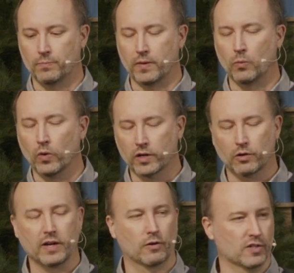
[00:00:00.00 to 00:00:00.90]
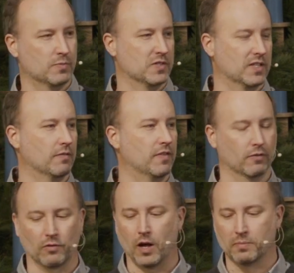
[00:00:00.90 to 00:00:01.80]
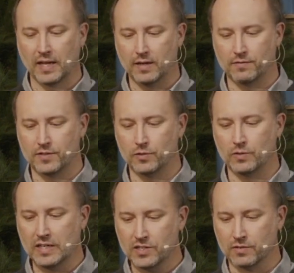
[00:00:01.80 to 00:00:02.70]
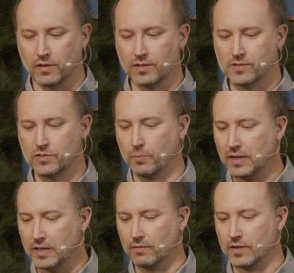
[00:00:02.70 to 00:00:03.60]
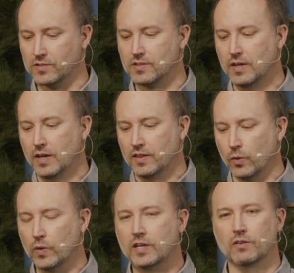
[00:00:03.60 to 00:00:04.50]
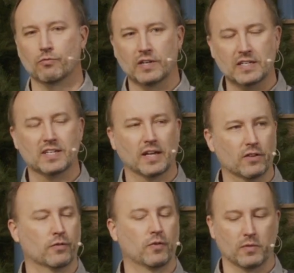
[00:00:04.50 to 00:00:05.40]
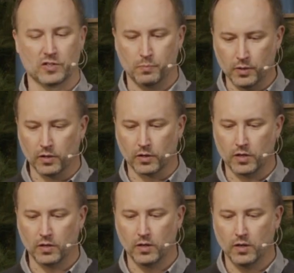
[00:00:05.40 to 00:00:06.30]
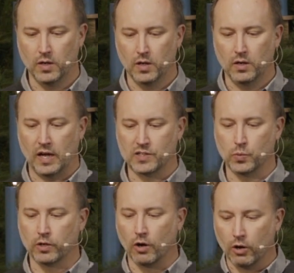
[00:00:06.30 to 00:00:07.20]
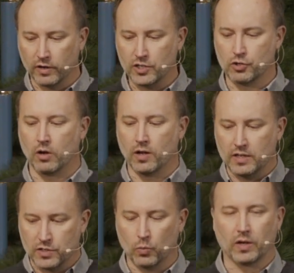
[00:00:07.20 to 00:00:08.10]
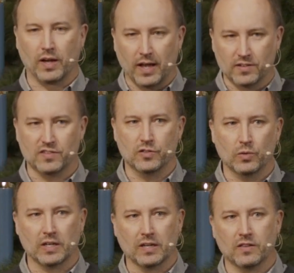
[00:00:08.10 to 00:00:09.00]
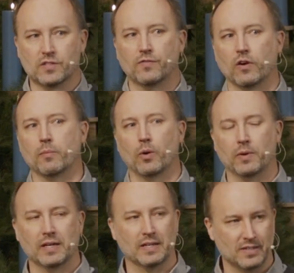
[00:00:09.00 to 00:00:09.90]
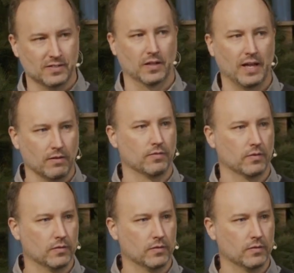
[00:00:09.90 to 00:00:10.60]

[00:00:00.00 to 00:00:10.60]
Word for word: And what a great Christmas gift that Rob gave to each of us, so many of us, that we could read together from this book as we are already drawn into what God is doing in this very moment in his life.